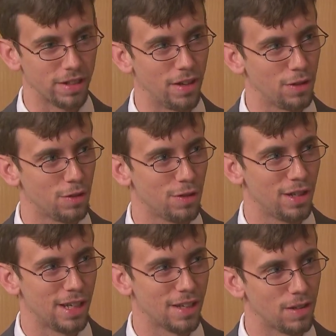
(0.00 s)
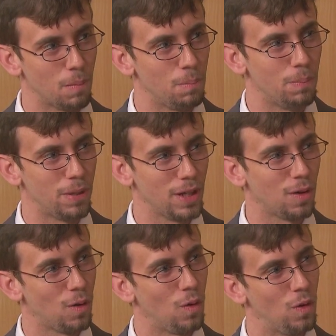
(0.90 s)
out, the city has a big
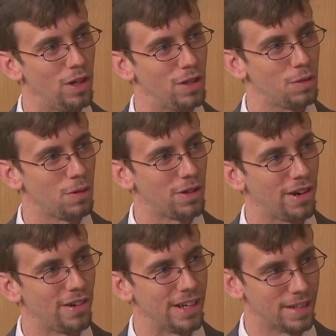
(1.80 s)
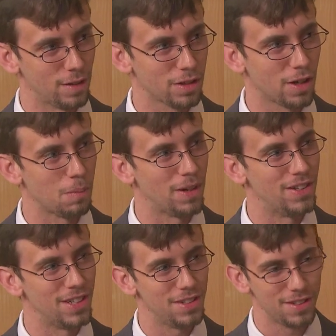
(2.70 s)
hole in its retiree health care
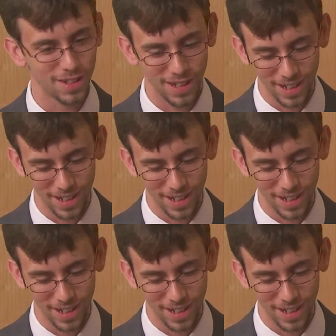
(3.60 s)
budget,